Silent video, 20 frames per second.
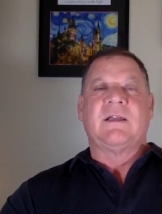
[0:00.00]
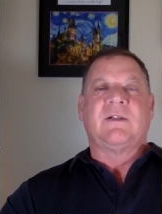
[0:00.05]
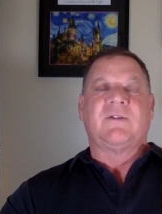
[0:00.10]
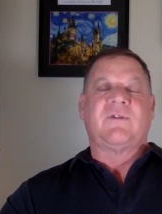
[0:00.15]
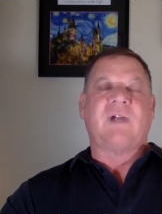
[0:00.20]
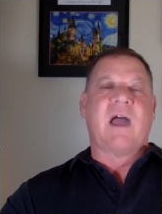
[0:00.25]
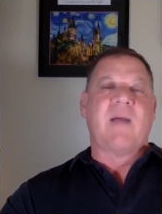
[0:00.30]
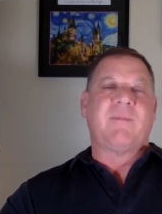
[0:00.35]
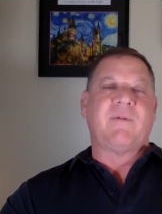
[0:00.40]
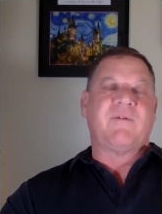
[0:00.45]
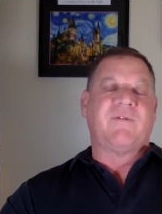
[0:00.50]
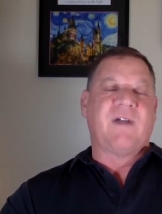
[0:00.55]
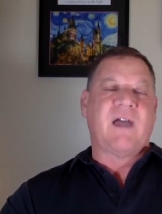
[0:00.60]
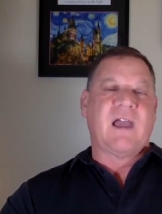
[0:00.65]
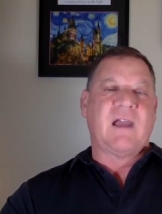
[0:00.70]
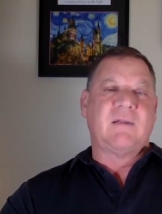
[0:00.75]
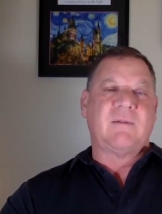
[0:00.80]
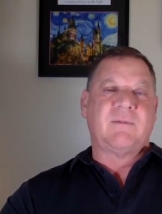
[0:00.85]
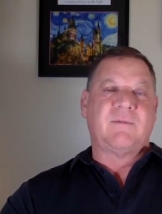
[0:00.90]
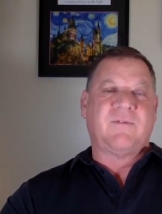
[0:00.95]
dropping by
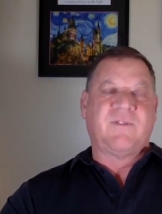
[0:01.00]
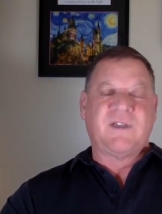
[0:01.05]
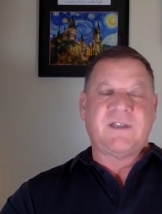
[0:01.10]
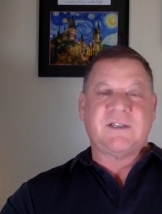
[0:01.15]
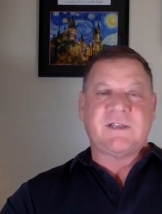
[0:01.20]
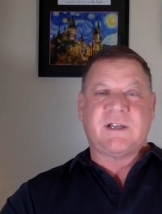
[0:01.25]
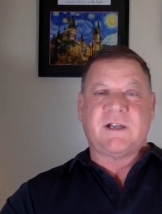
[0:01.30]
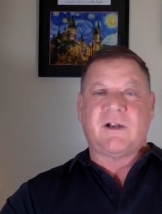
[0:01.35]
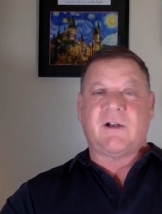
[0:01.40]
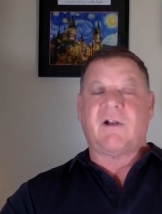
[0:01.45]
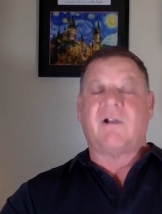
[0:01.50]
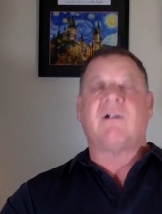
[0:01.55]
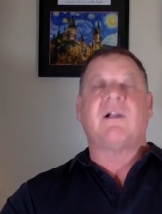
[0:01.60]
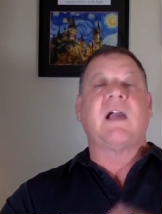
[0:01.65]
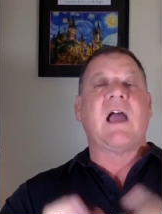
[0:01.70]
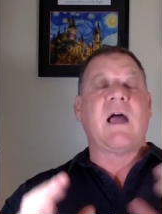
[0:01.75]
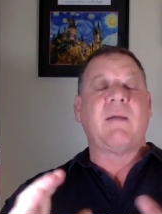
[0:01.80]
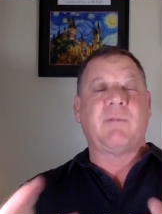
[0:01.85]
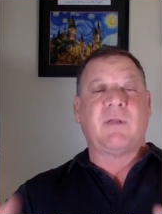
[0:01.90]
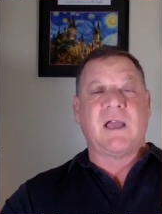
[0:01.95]
and visiting her,
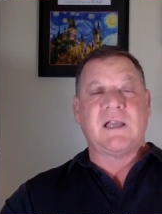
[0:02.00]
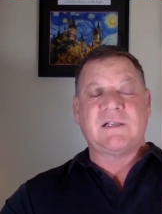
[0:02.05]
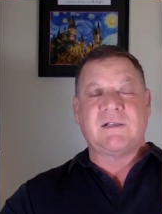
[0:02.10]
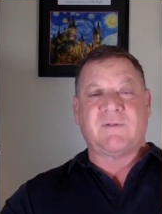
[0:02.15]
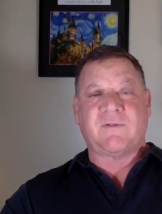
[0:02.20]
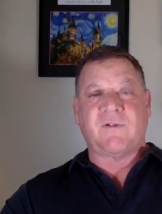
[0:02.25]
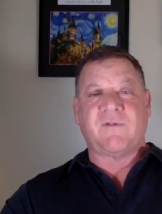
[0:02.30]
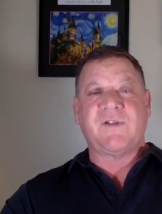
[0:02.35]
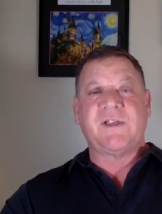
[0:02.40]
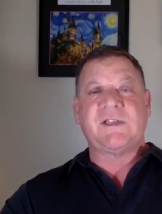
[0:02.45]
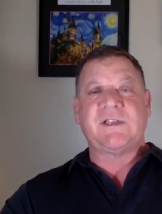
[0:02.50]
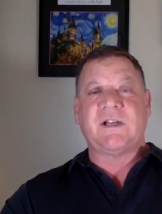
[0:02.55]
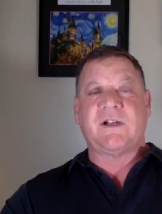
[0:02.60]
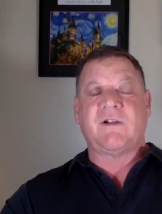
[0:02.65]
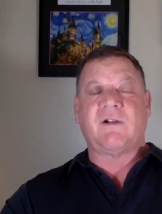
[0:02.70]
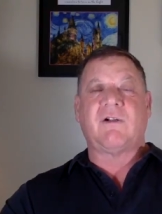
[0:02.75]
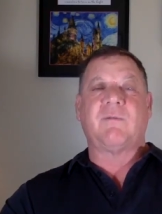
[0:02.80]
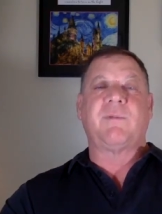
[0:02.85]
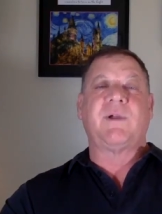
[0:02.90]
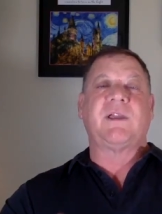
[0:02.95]
God bless you for visiting
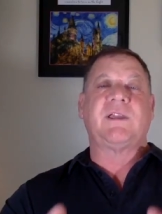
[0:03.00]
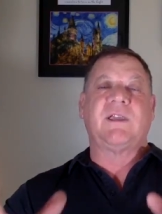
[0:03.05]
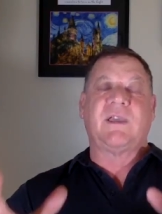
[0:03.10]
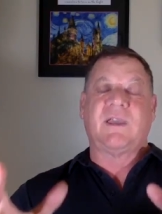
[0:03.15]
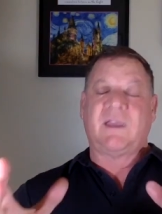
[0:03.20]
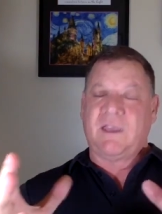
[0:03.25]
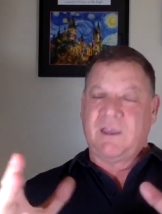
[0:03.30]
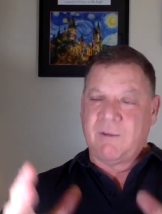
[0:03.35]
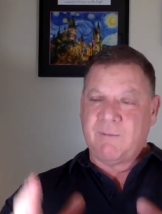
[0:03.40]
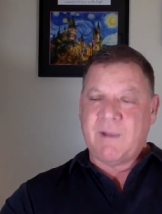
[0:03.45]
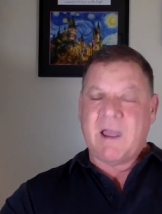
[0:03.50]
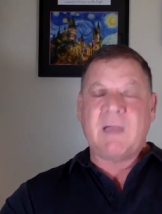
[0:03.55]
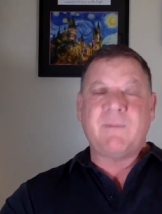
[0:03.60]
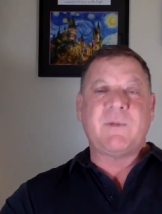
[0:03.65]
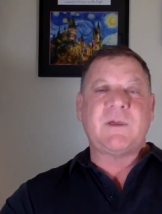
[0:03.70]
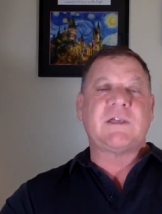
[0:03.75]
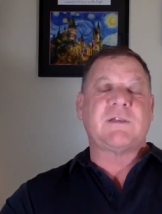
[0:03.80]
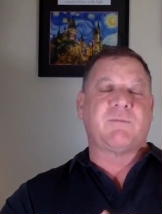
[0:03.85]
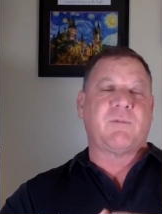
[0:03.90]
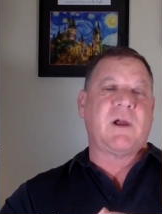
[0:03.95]
her, but you might
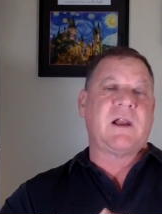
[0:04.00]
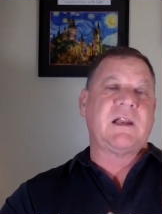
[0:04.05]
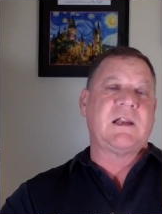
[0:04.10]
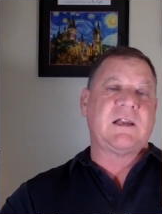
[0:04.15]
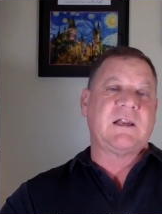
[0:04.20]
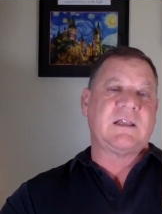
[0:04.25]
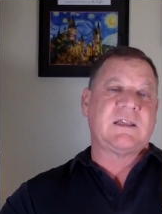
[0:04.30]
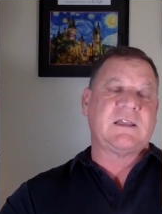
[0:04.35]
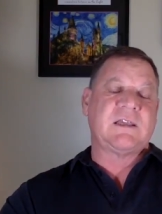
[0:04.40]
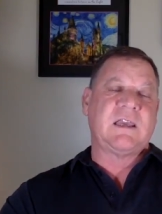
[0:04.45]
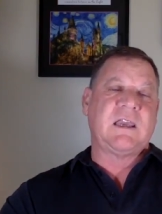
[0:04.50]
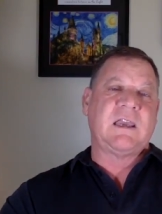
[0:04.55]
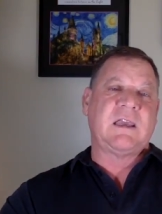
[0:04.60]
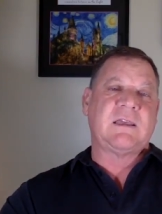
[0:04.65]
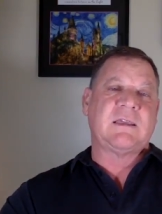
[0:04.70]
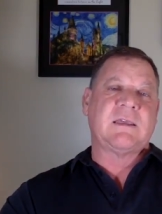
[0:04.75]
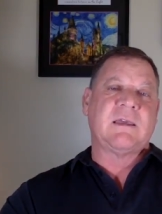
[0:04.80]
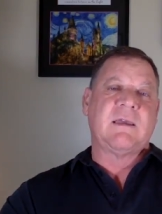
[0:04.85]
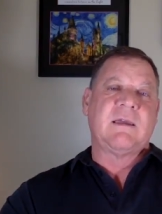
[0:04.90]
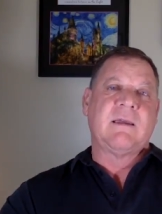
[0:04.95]
be spreading
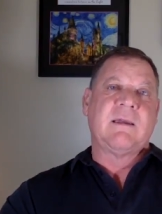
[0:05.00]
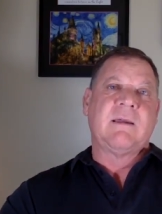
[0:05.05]
disease